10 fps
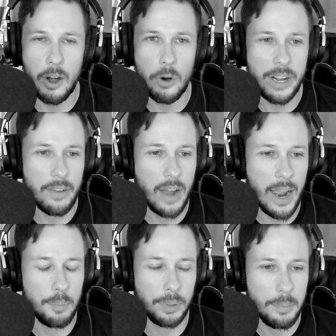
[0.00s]
I already have
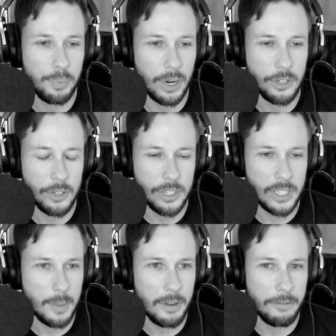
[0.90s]
high blood pressure.
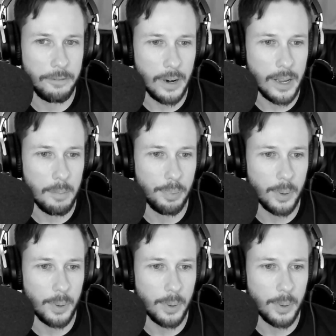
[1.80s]
Just give me a fucking